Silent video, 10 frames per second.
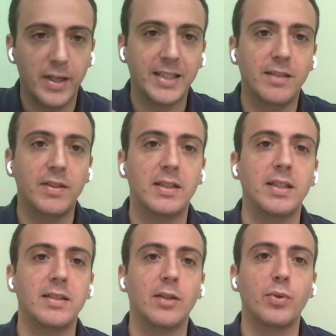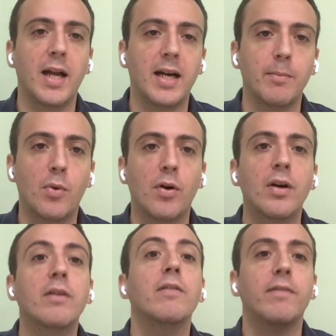activities that will add more
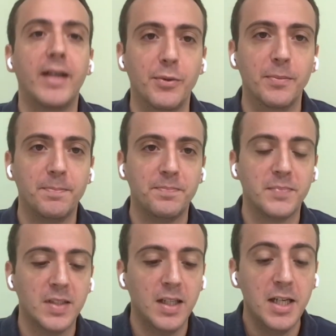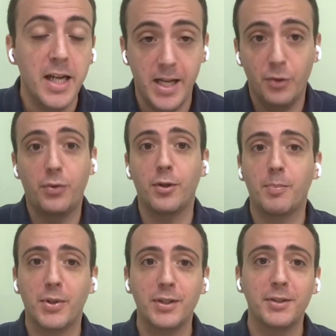value. And the third
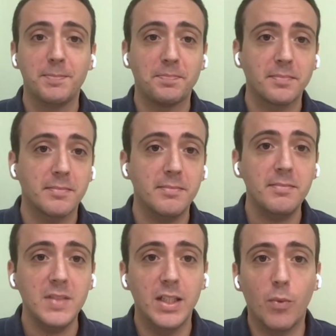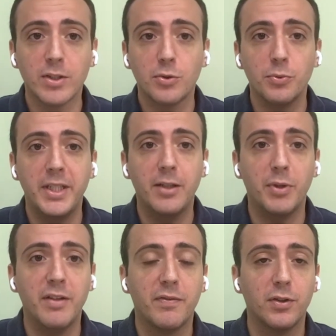point was to really
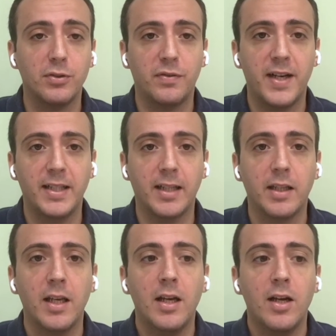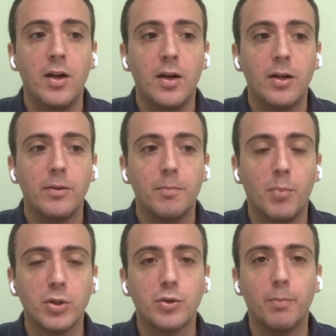reinforce the fact that
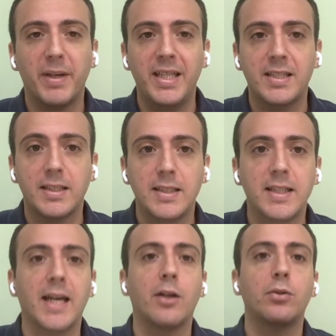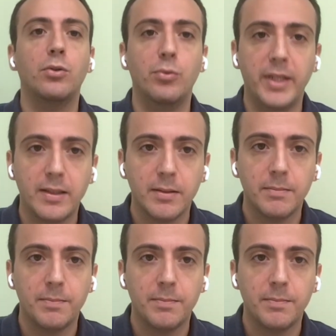most companies cannot do it